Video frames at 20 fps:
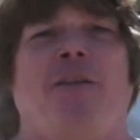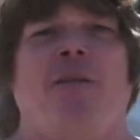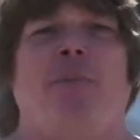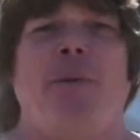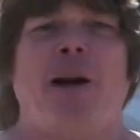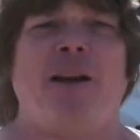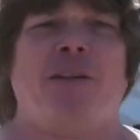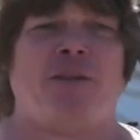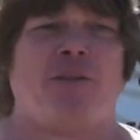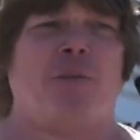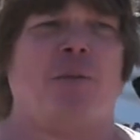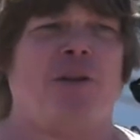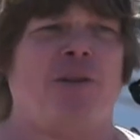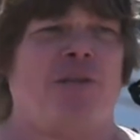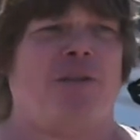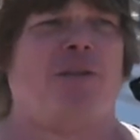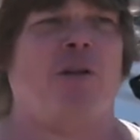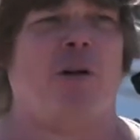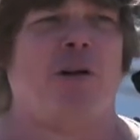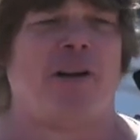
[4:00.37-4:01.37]
Your base is
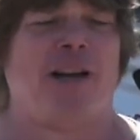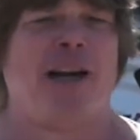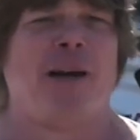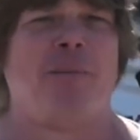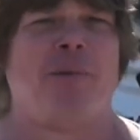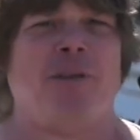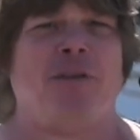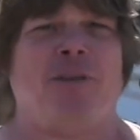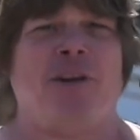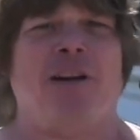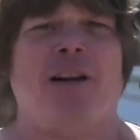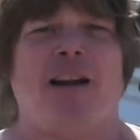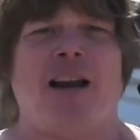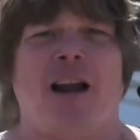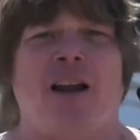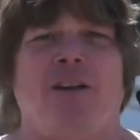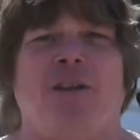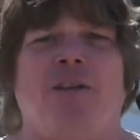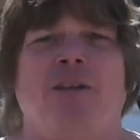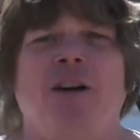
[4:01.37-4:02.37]
what's going to keep this thing
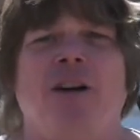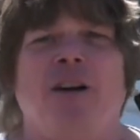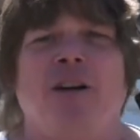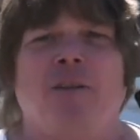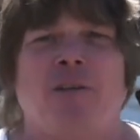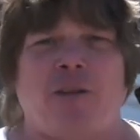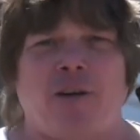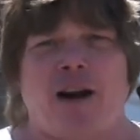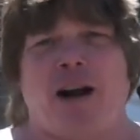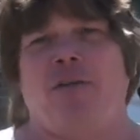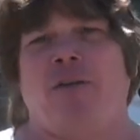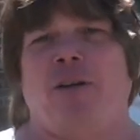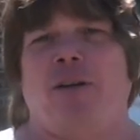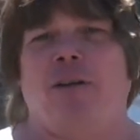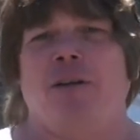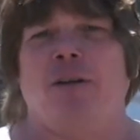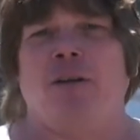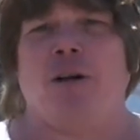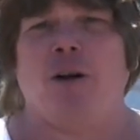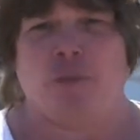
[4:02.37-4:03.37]
together forever,
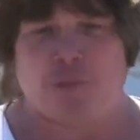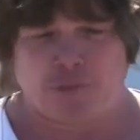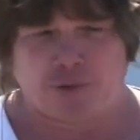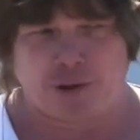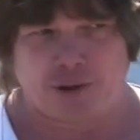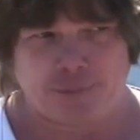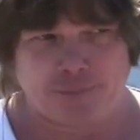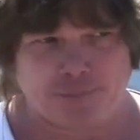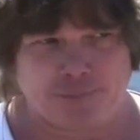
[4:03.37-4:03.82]
hopefully.